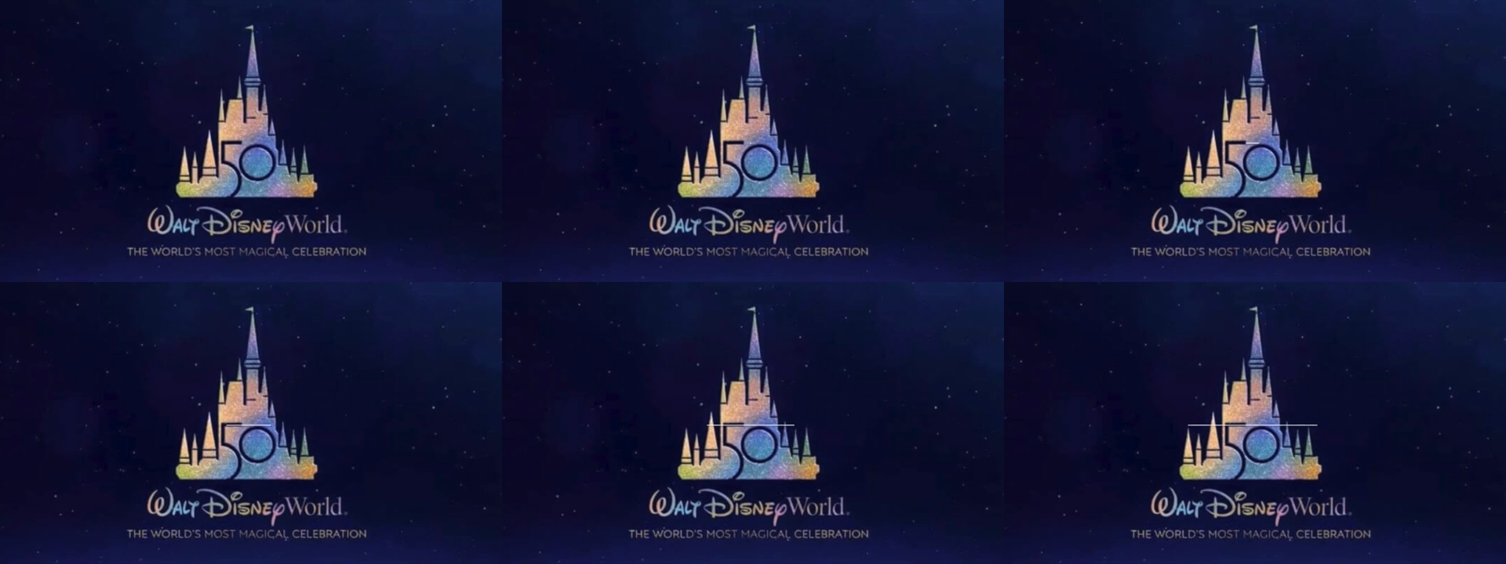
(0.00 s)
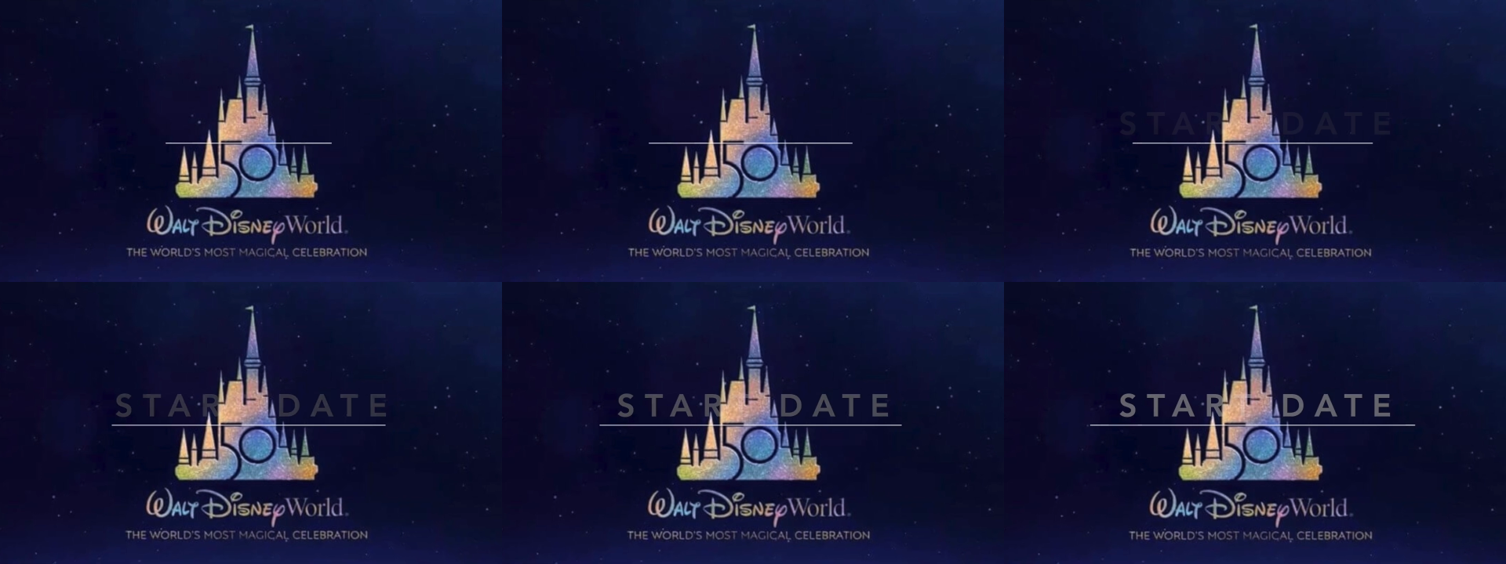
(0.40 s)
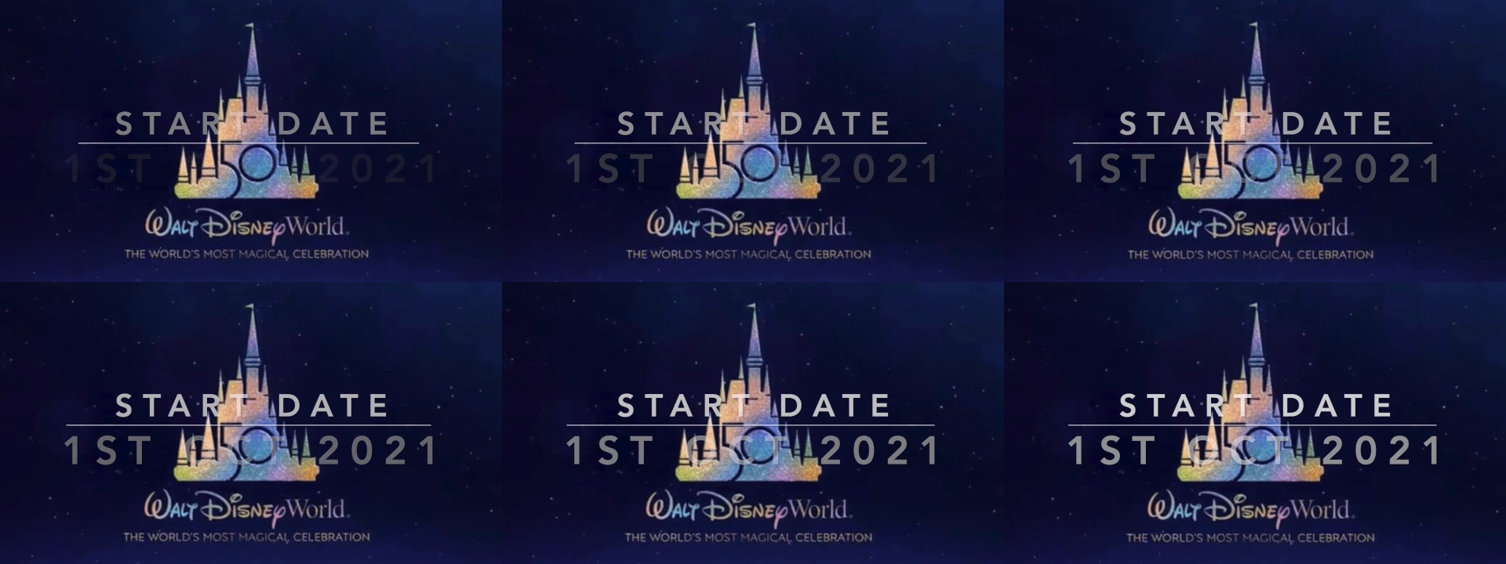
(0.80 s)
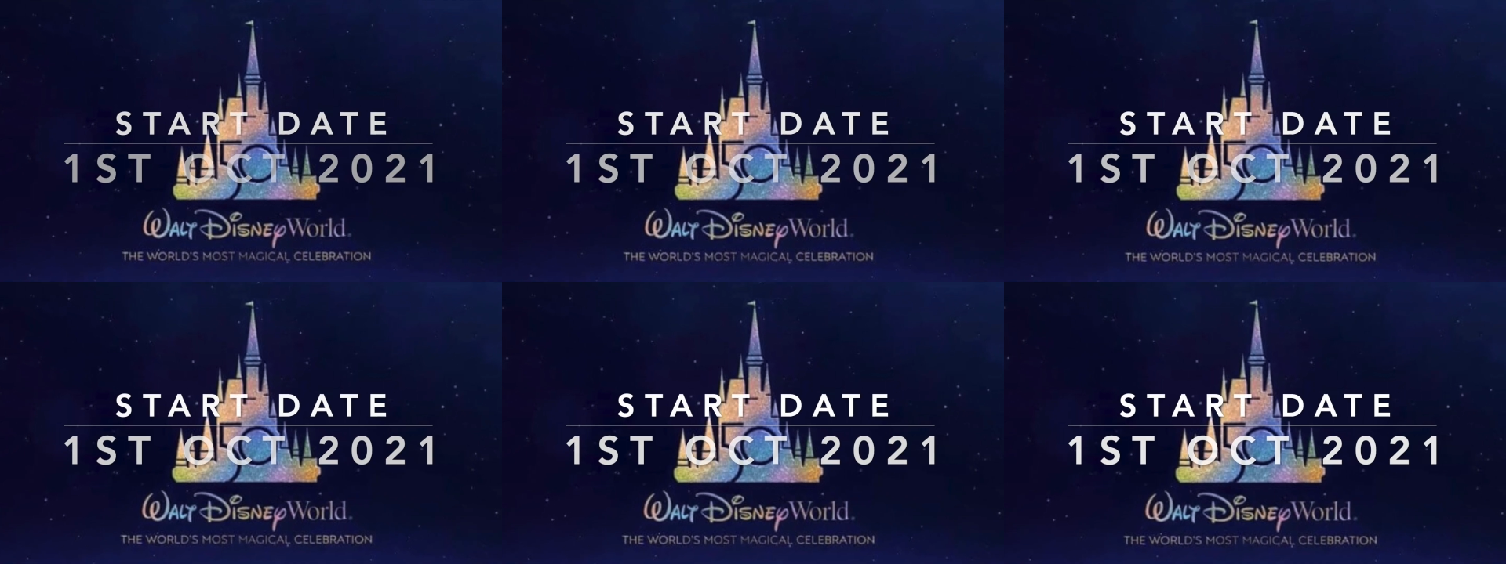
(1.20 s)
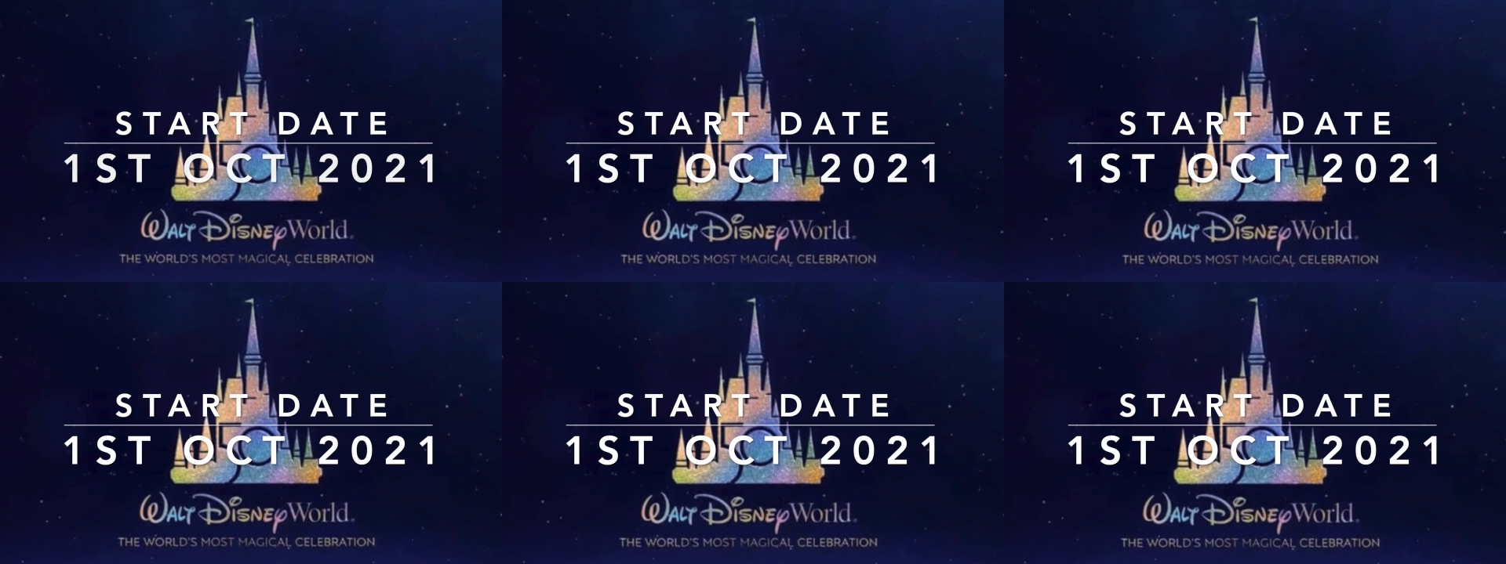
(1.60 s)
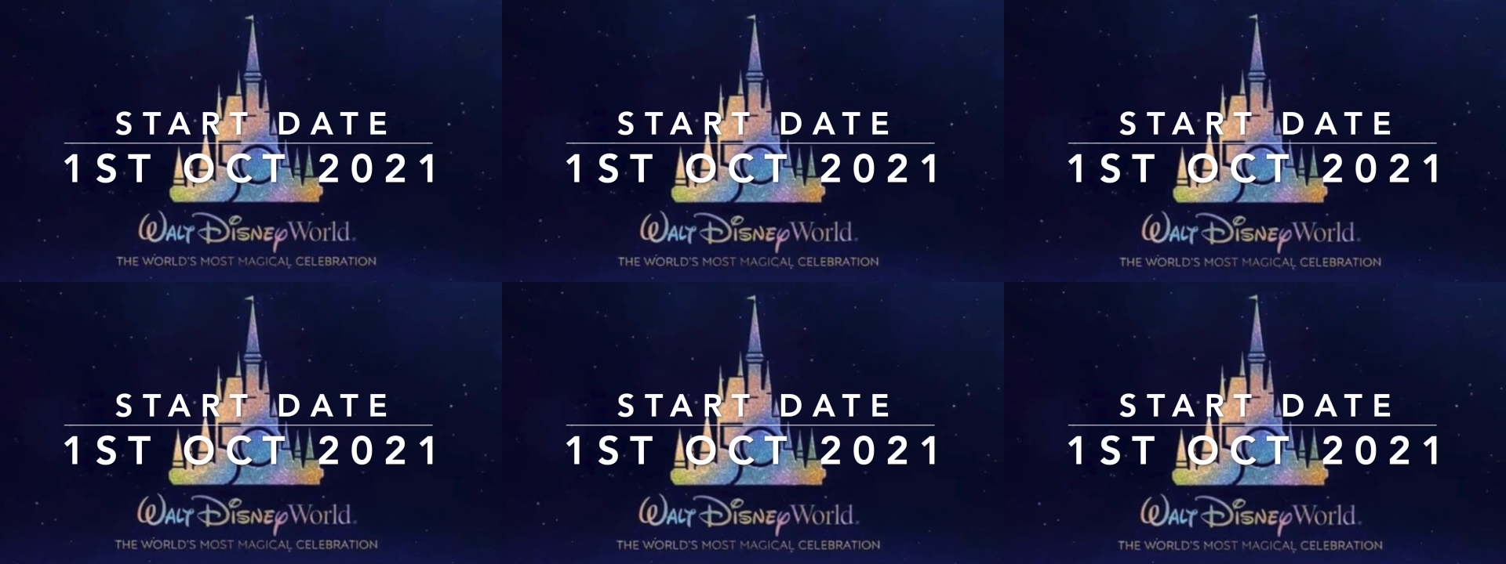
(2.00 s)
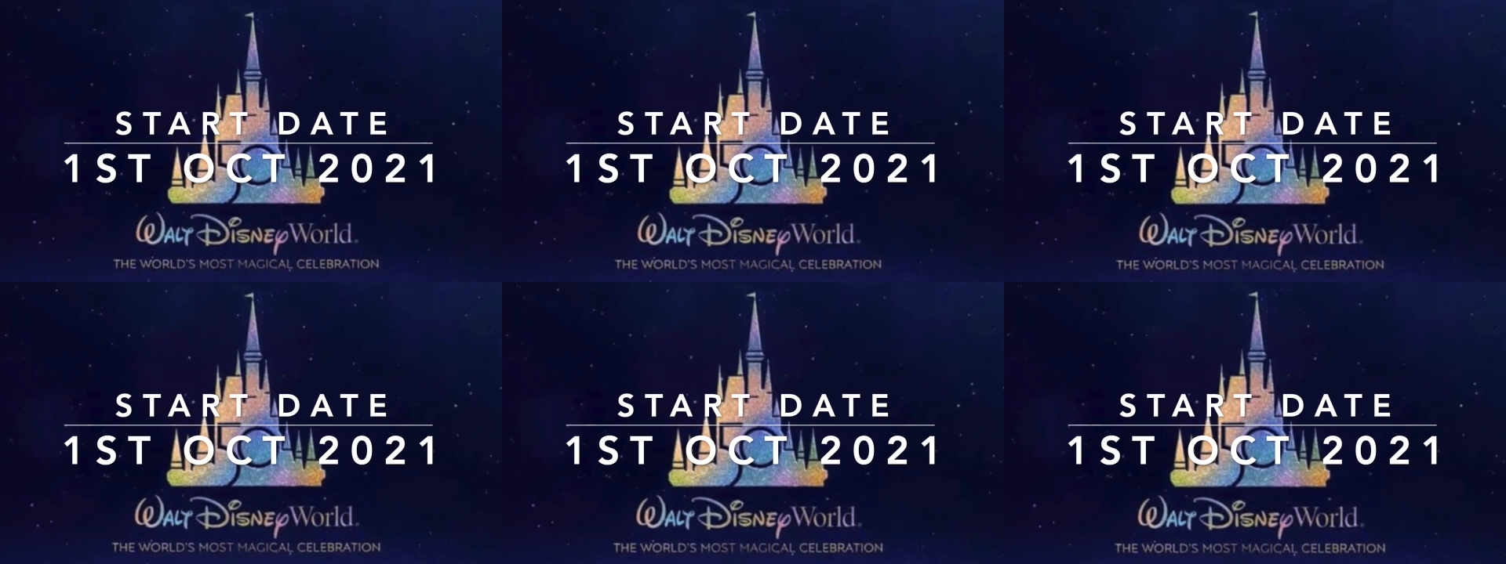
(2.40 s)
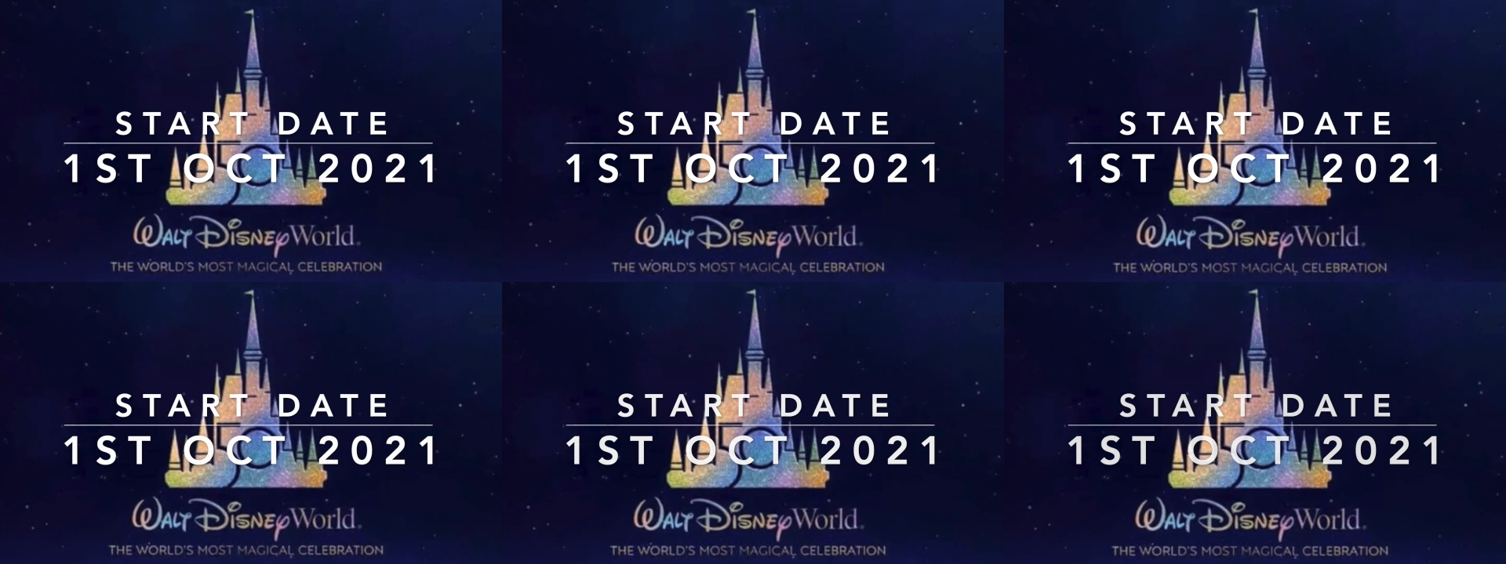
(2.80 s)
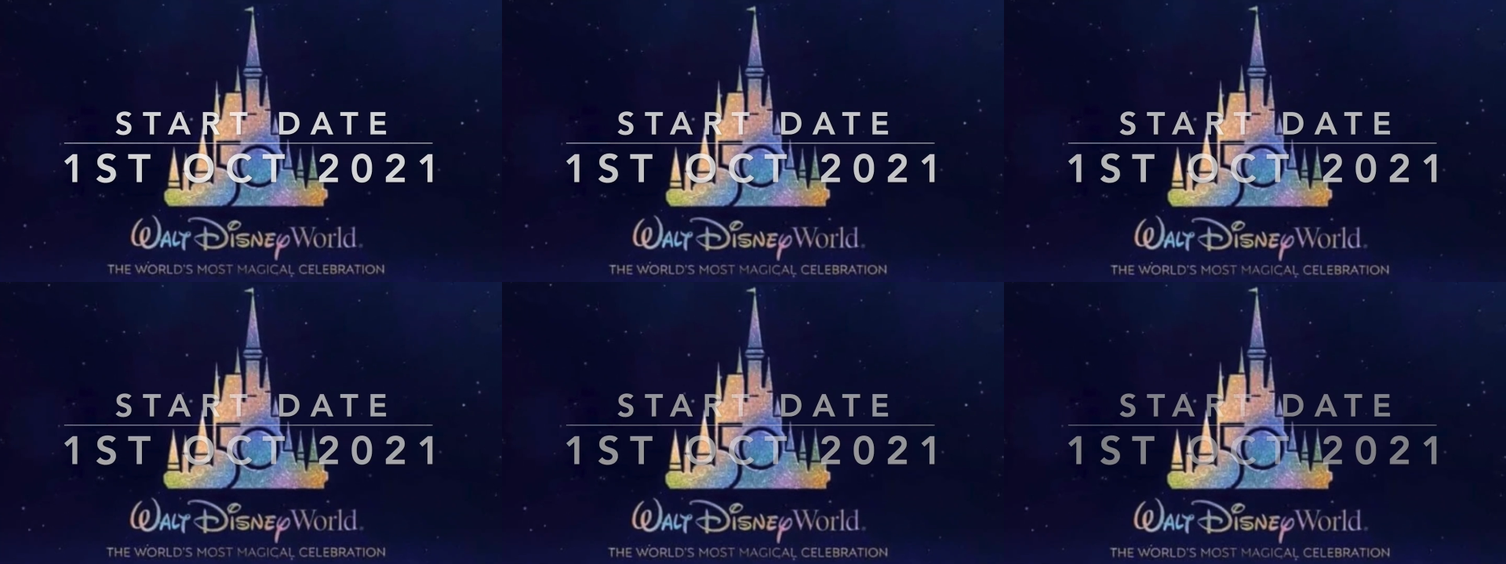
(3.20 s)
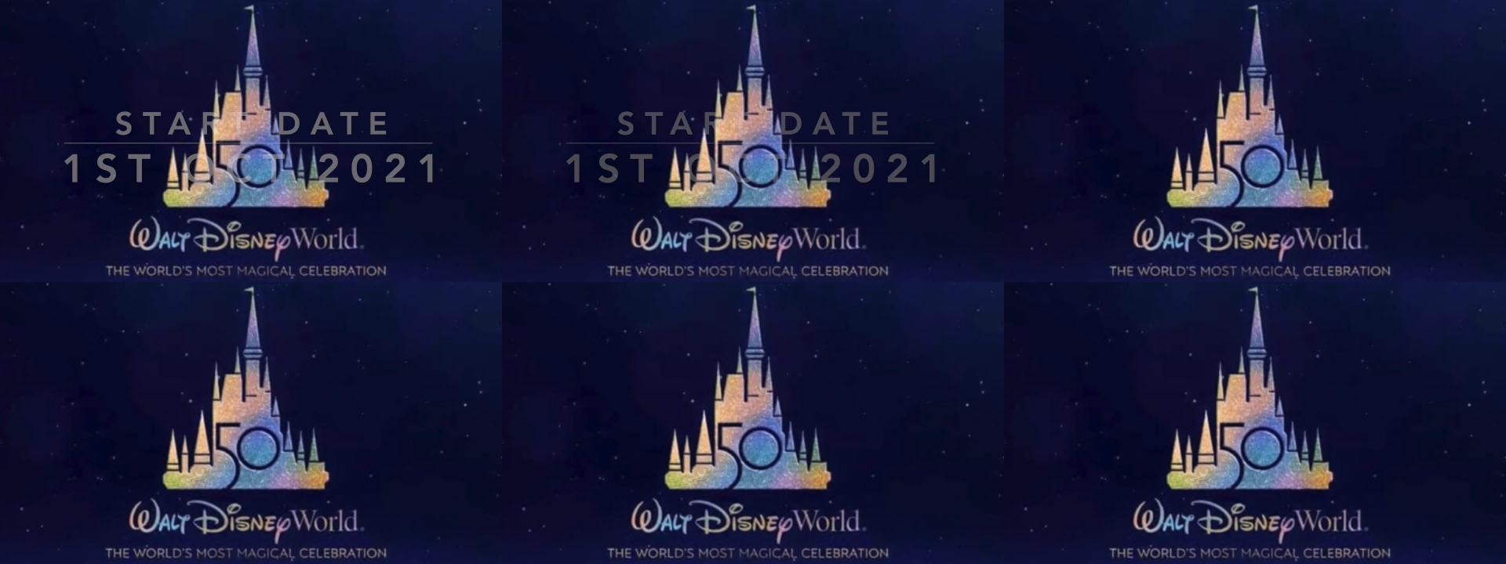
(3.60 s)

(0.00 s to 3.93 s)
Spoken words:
Nobody's mouth can be seen.